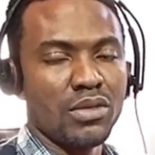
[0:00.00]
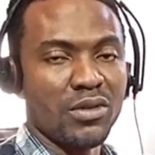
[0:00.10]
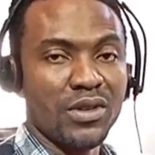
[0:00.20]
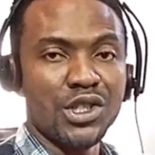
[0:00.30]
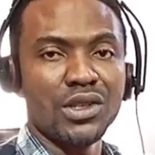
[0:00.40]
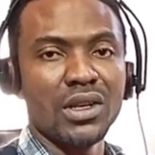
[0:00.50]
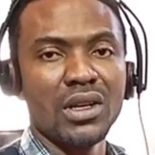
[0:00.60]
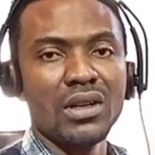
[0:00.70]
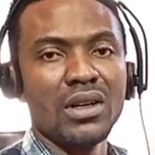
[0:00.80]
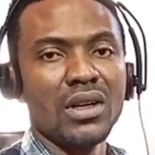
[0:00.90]

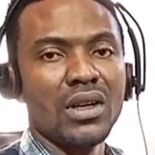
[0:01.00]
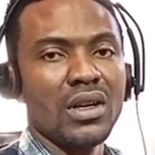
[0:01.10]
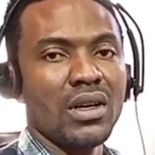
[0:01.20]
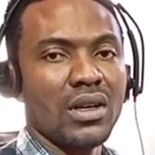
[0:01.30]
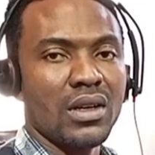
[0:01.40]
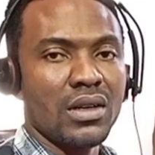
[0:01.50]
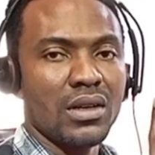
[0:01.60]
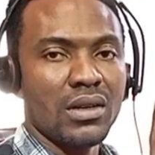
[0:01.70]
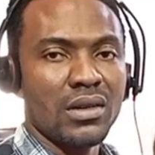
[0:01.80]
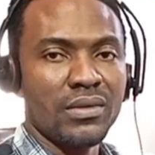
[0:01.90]
professional,
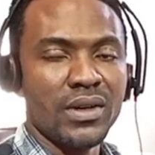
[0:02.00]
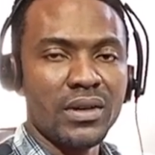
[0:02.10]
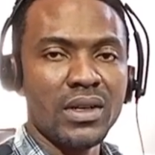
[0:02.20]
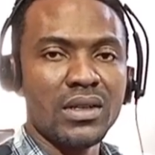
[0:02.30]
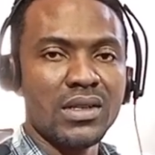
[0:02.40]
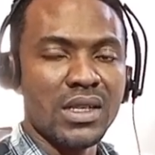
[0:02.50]
very